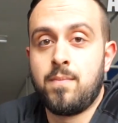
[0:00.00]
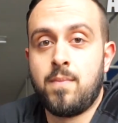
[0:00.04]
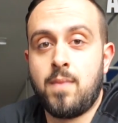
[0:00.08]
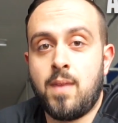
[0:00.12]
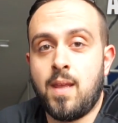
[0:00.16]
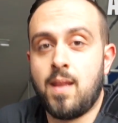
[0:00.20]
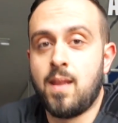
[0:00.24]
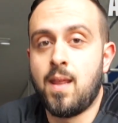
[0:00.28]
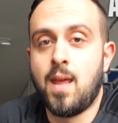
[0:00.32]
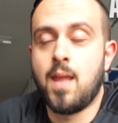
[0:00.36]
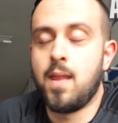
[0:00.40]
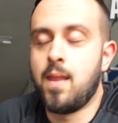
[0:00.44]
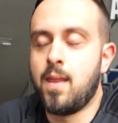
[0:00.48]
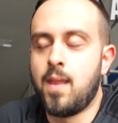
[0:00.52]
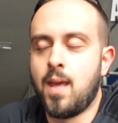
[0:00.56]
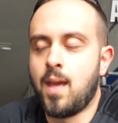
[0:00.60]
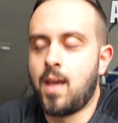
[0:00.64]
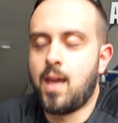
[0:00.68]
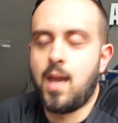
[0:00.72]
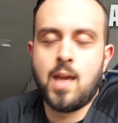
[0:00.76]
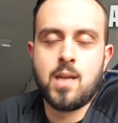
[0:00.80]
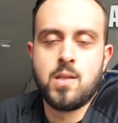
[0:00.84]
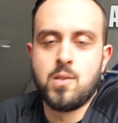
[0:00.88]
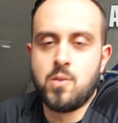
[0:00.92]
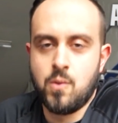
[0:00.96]
They
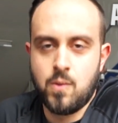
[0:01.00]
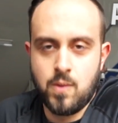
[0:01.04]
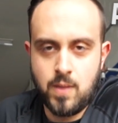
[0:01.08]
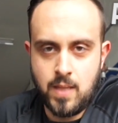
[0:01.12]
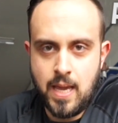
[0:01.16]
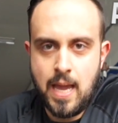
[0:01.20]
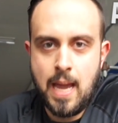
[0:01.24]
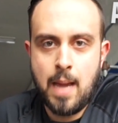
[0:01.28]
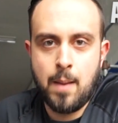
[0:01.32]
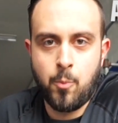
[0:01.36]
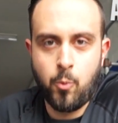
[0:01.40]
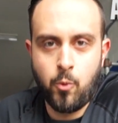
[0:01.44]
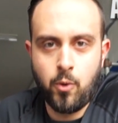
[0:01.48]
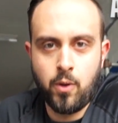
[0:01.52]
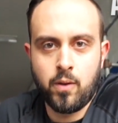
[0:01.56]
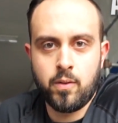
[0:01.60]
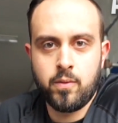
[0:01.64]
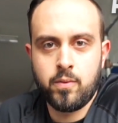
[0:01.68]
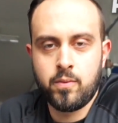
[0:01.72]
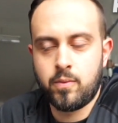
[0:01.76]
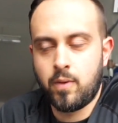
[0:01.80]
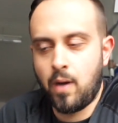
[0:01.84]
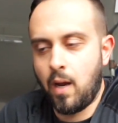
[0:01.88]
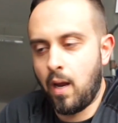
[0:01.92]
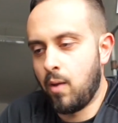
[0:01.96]
can't do the ab wheel,
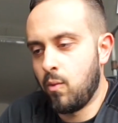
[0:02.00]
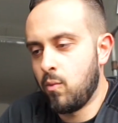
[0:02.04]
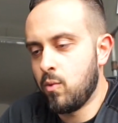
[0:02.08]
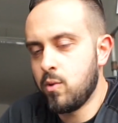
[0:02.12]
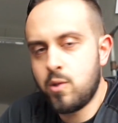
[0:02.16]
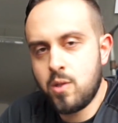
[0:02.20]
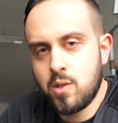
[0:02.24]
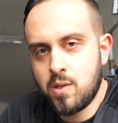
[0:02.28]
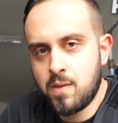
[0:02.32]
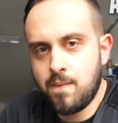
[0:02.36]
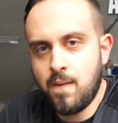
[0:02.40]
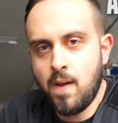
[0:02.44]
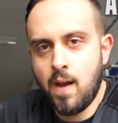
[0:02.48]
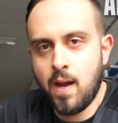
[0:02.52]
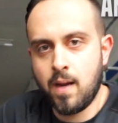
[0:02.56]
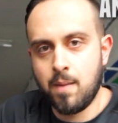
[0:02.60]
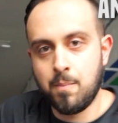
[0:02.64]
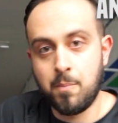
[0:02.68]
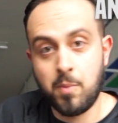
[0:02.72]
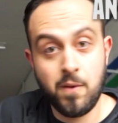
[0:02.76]
right? Which is fine.